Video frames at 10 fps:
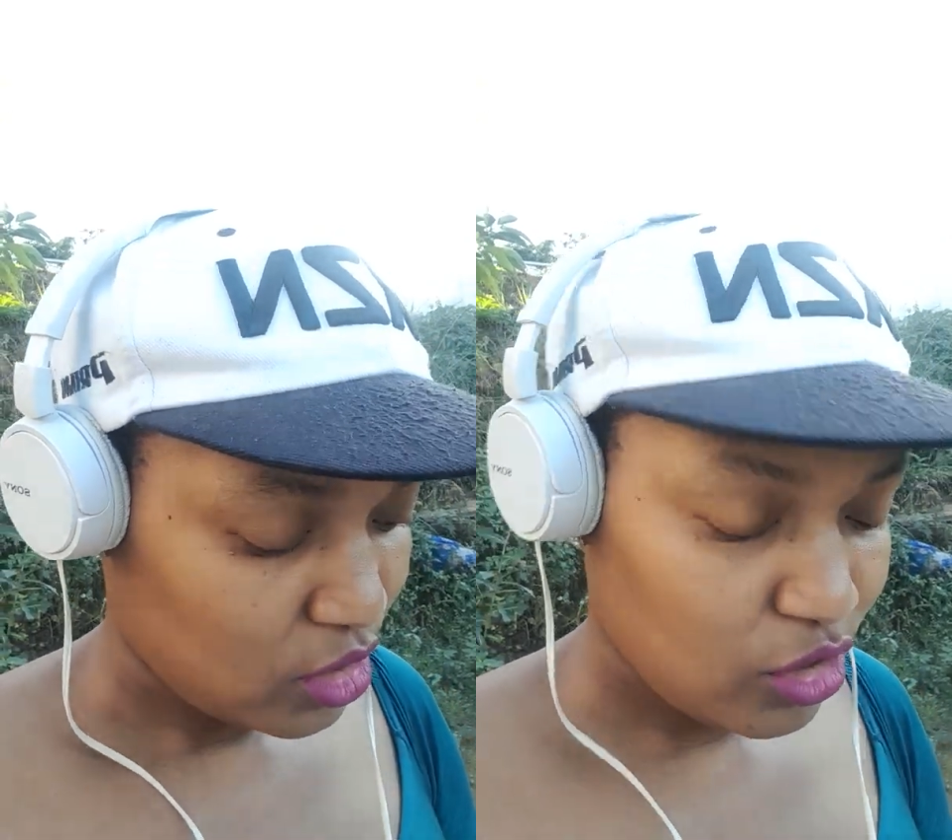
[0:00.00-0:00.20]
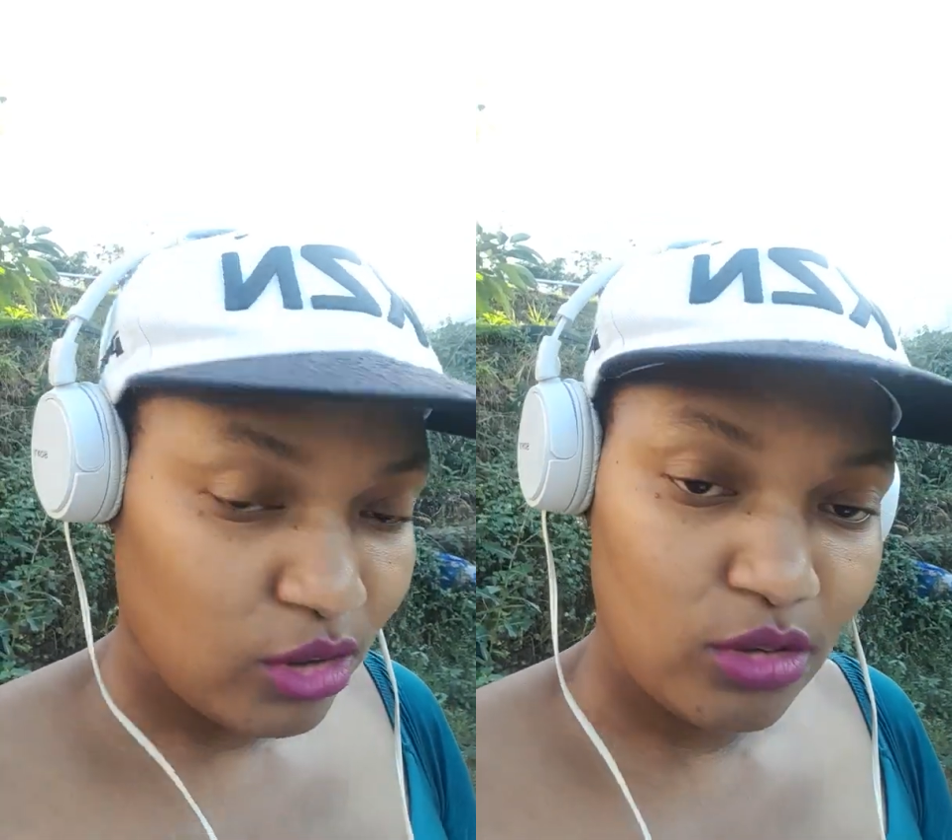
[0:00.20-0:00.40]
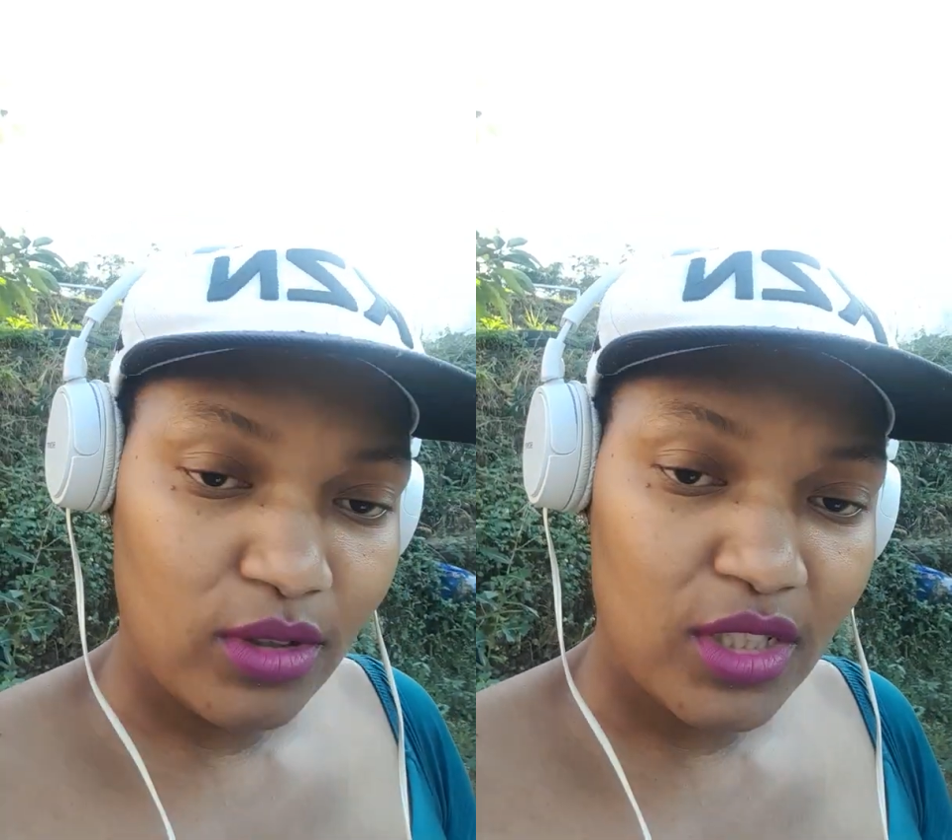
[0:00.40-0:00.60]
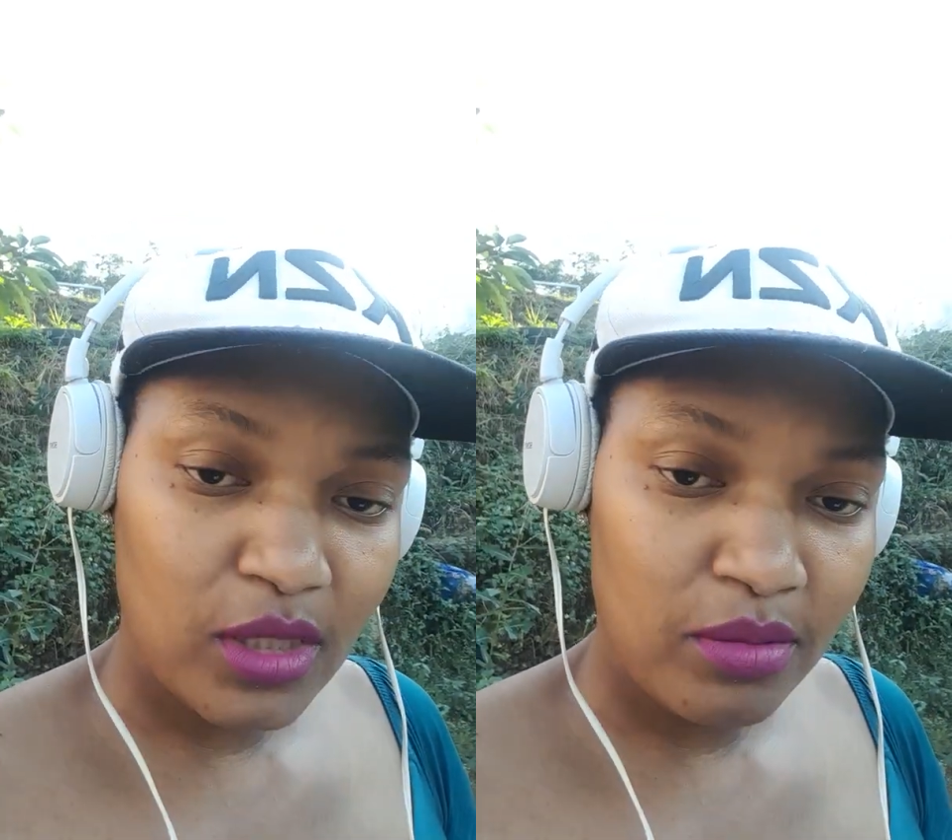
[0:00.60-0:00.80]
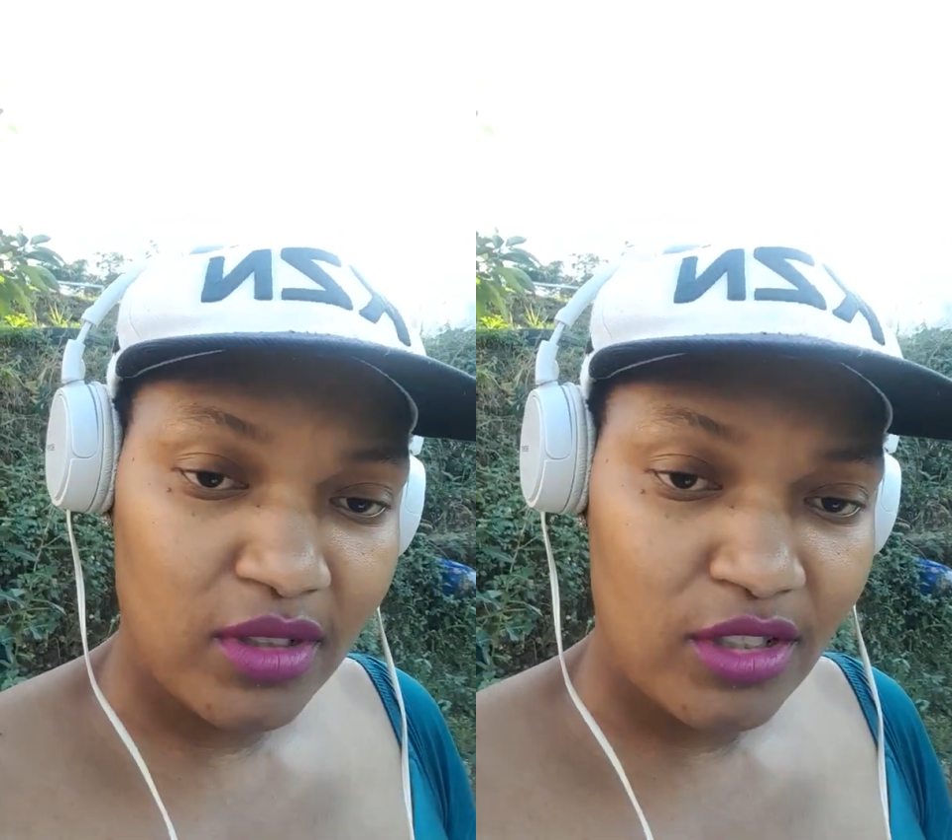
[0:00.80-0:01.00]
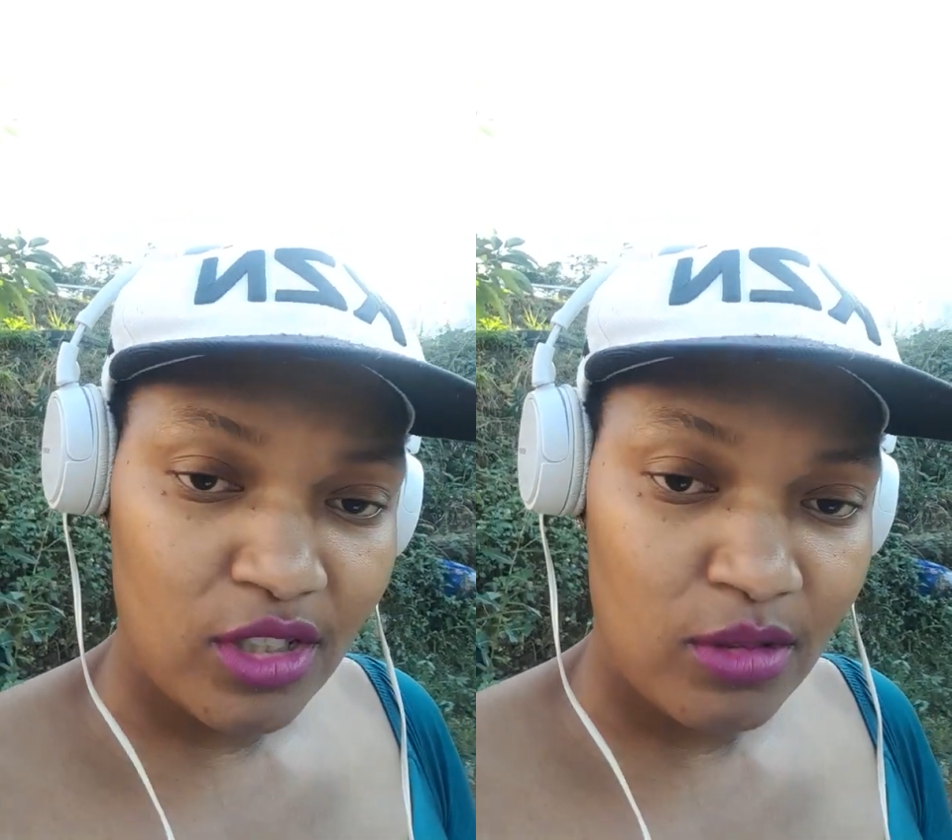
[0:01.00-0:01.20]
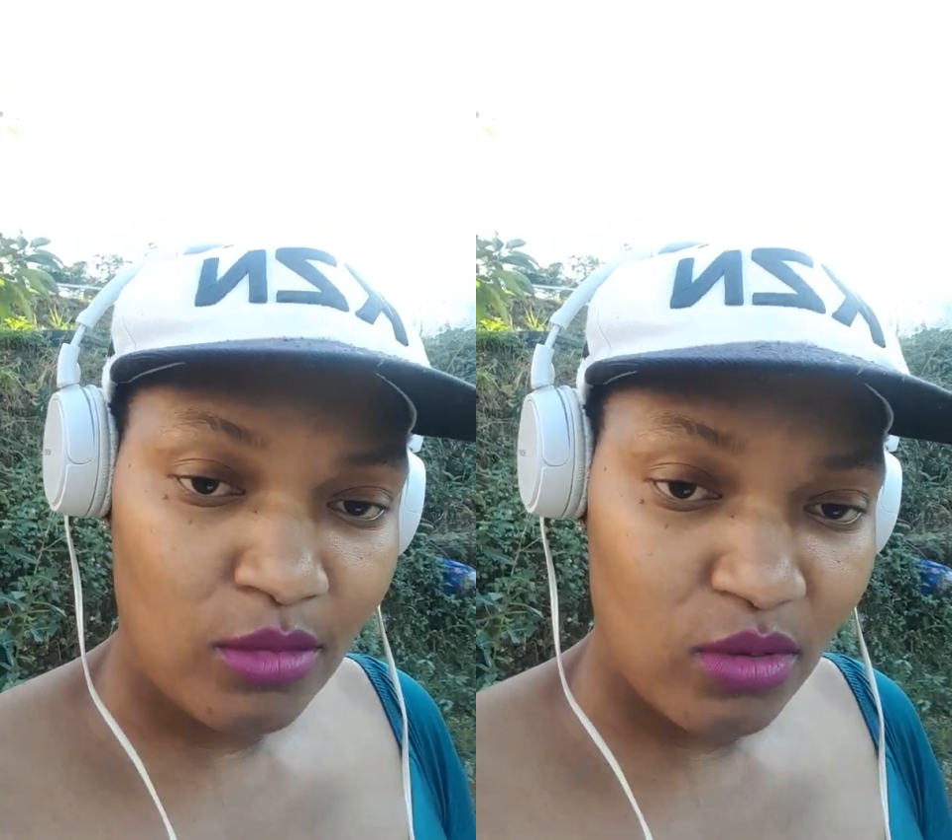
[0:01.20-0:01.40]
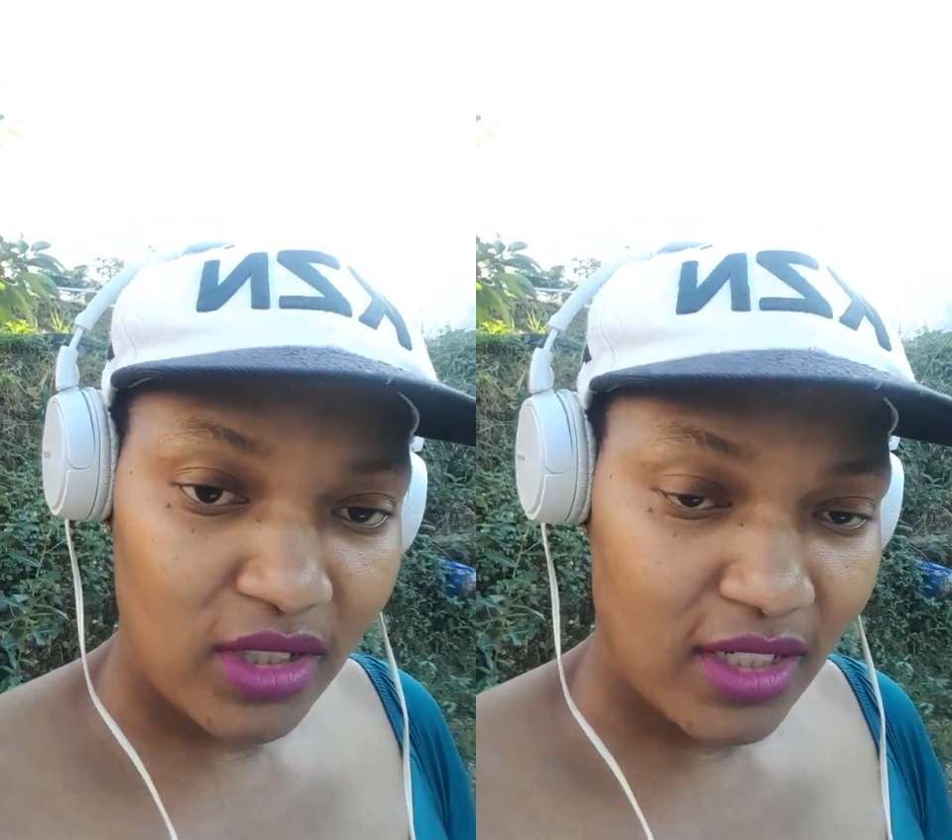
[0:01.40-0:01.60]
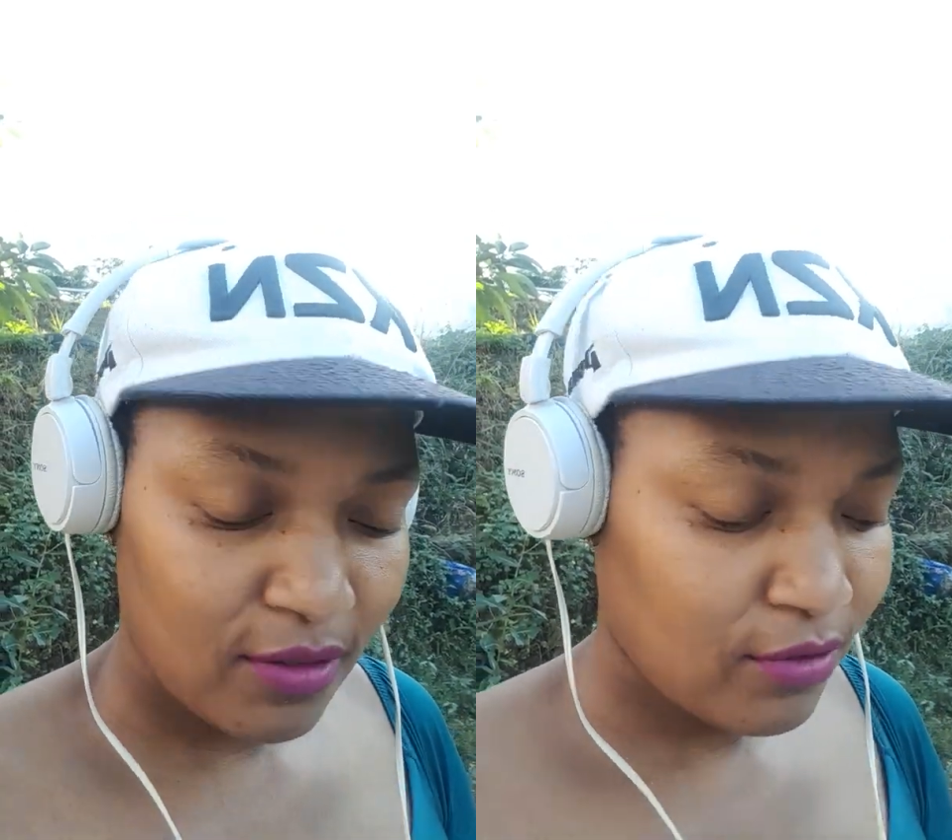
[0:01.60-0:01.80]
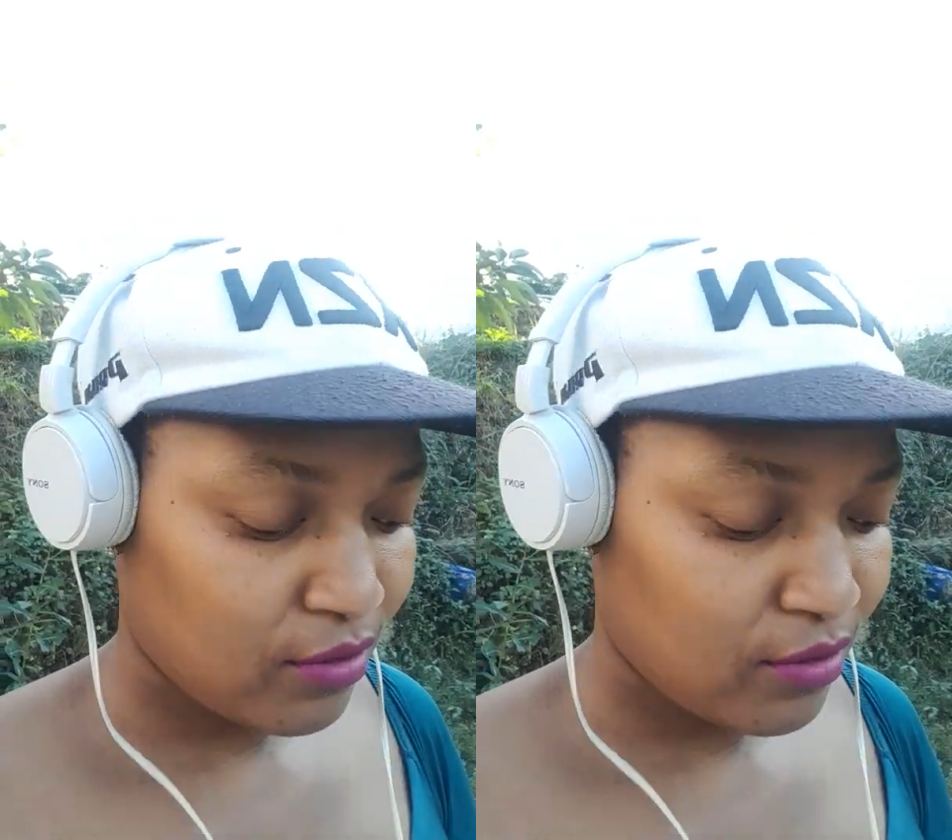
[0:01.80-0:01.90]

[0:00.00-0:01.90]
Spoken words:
to experience more love.